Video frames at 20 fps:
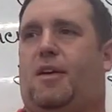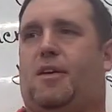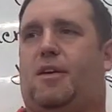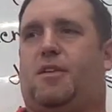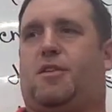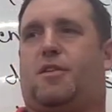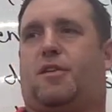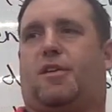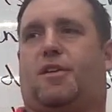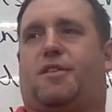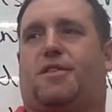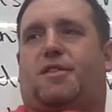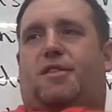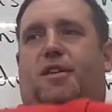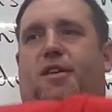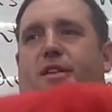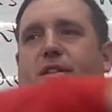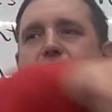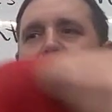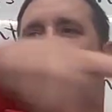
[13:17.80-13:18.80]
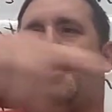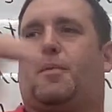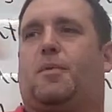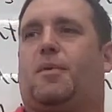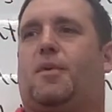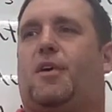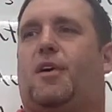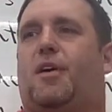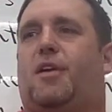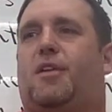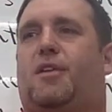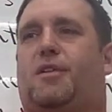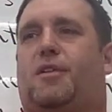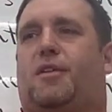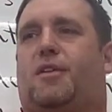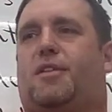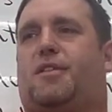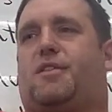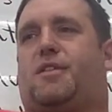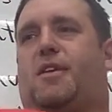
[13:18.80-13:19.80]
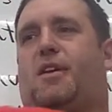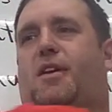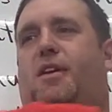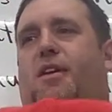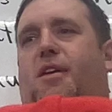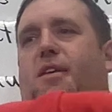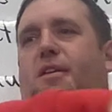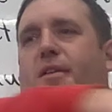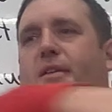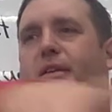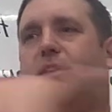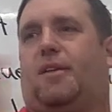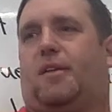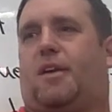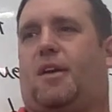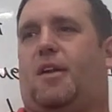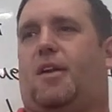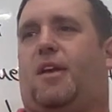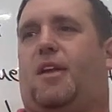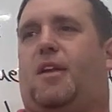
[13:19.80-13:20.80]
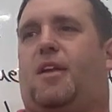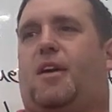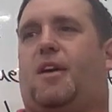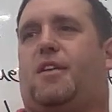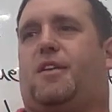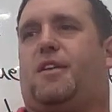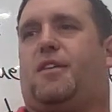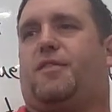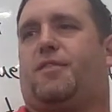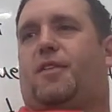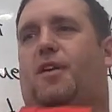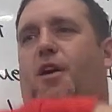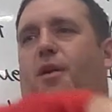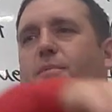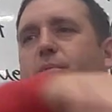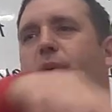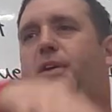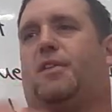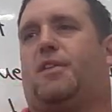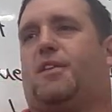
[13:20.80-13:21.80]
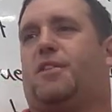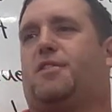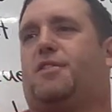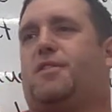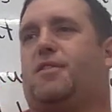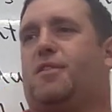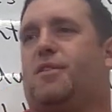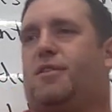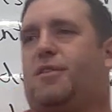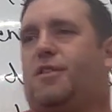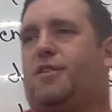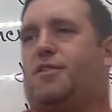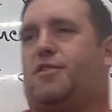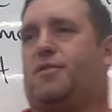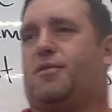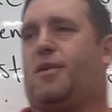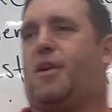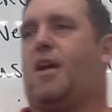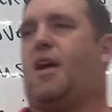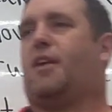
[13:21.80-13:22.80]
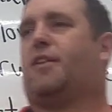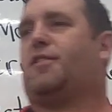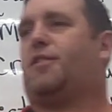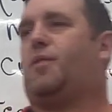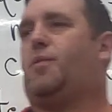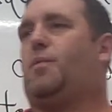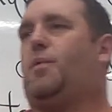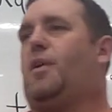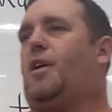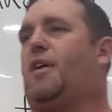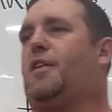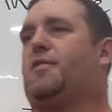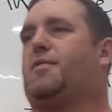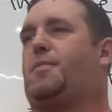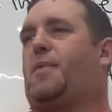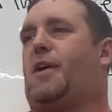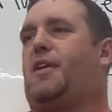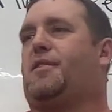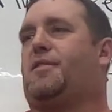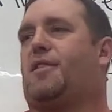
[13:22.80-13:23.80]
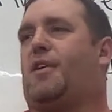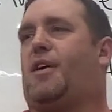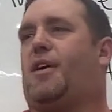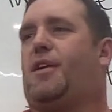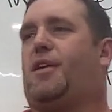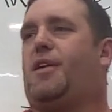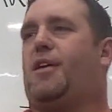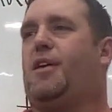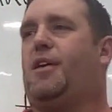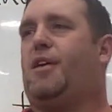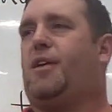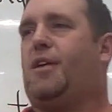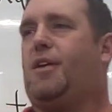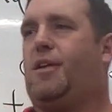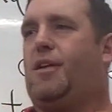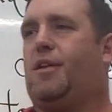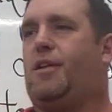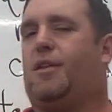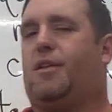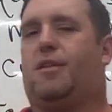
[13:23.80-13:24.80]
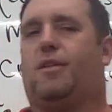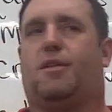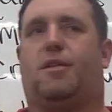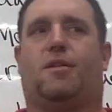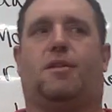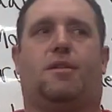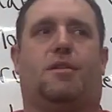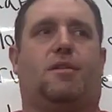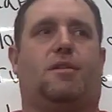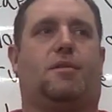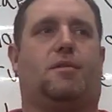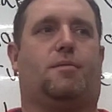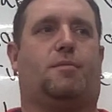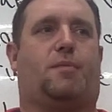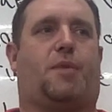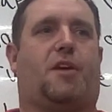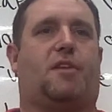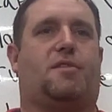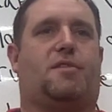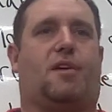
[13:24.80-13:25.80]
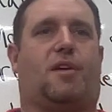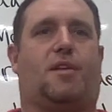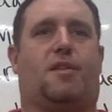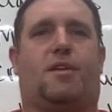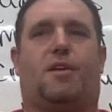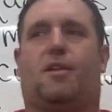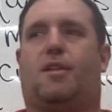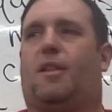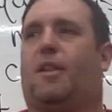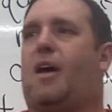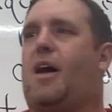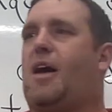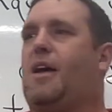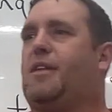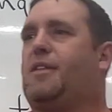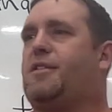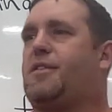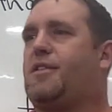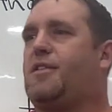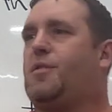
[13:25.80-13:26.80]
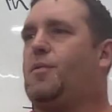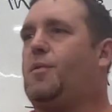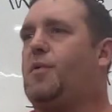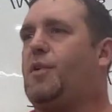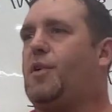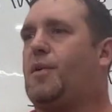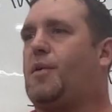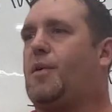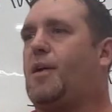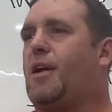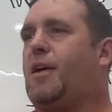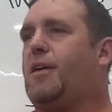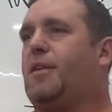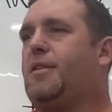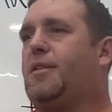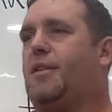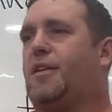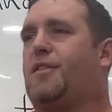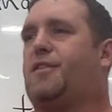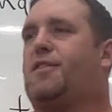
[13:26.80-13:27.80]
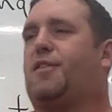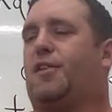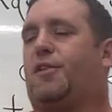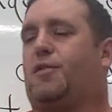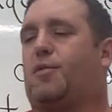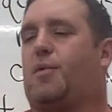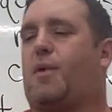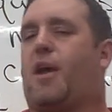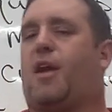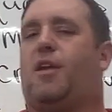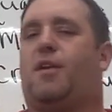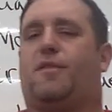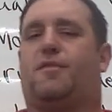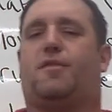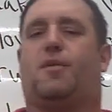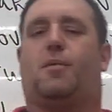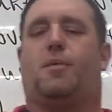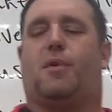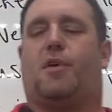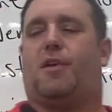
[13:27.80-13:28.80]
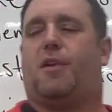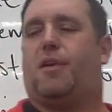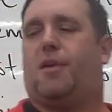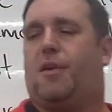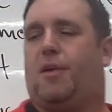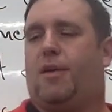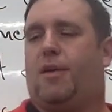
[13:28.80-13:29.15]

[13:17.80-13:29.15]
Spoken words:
And you could see that wood, you could see, kind of get an idea for how big this tree actually was based on the lines in the wood, right? That's the grain of the wood,